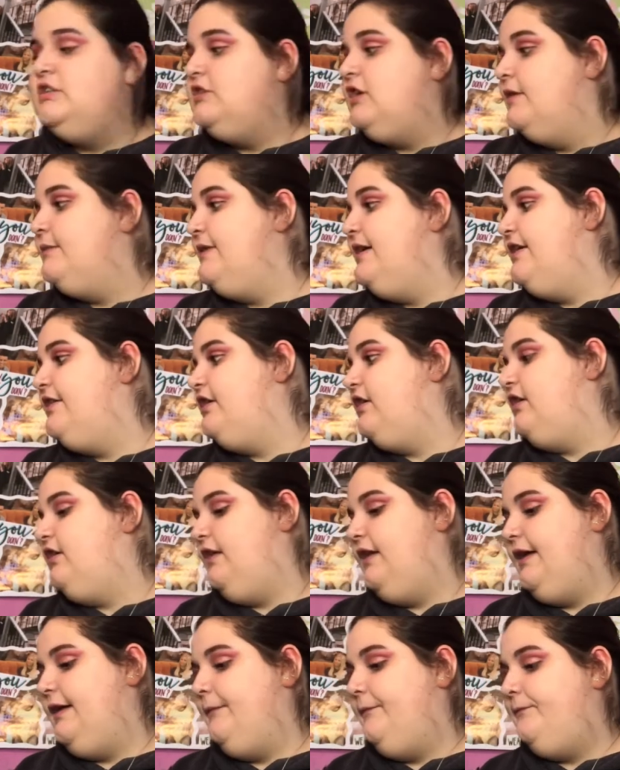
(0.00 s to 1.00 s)

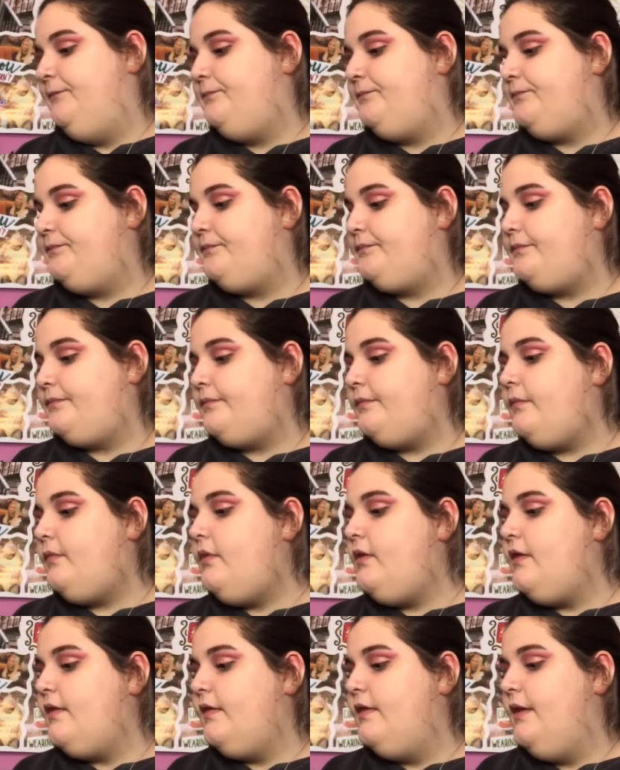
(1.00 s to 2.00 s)
Basically,
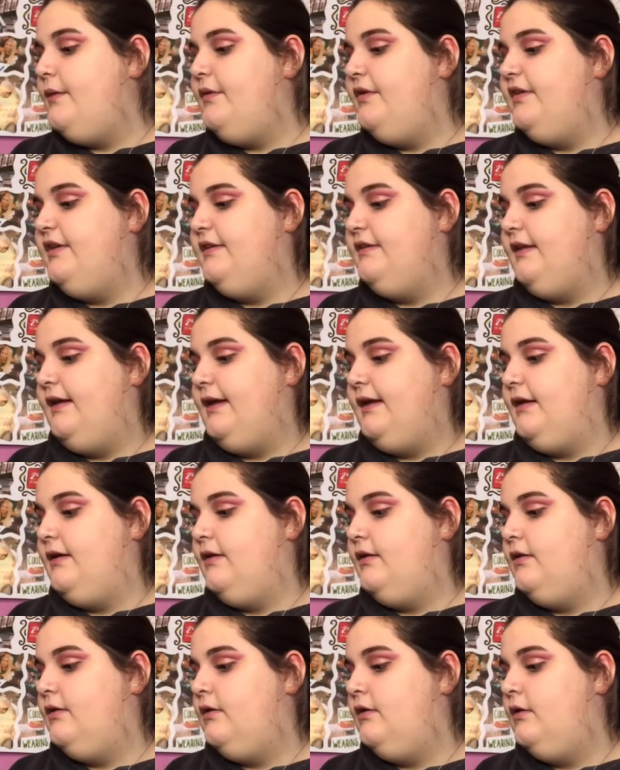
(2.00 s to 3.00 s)
there was this, like,
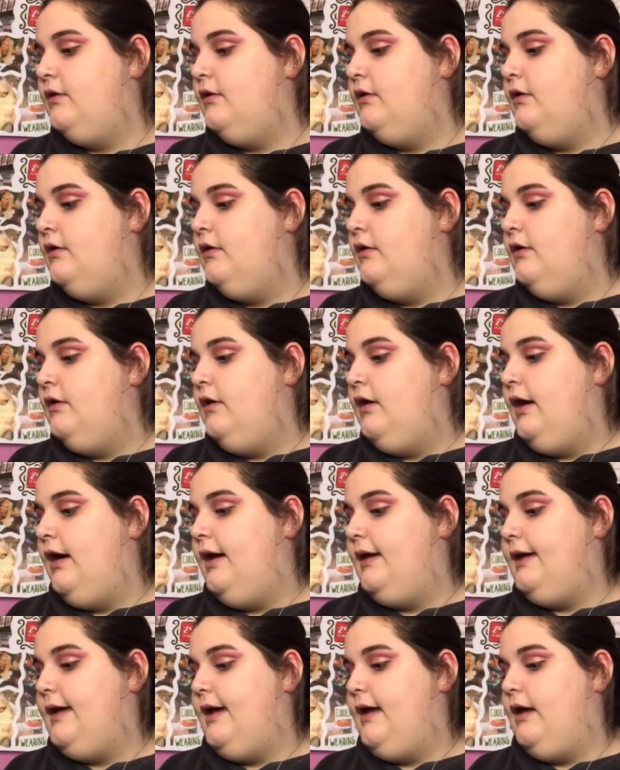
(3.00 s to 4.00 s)

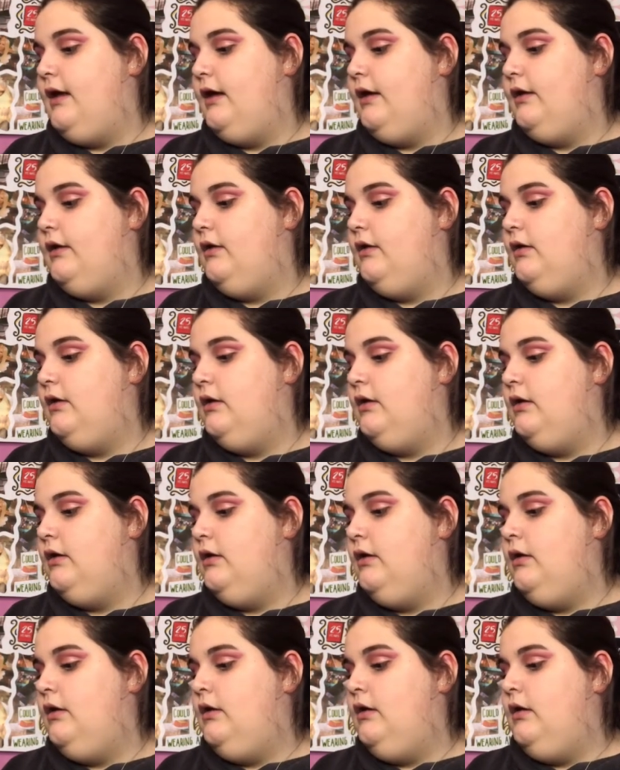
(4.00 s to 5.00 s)
again,
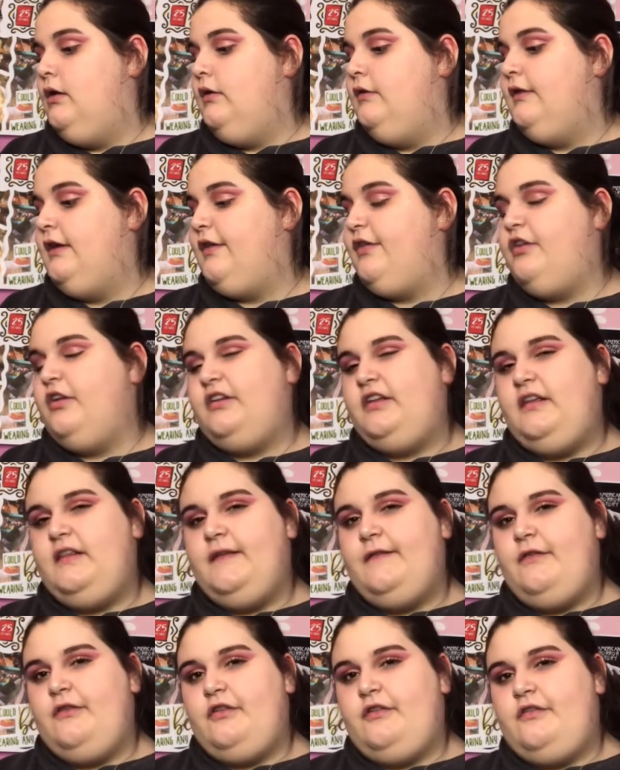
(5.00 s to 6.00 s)
it's like 13 levels of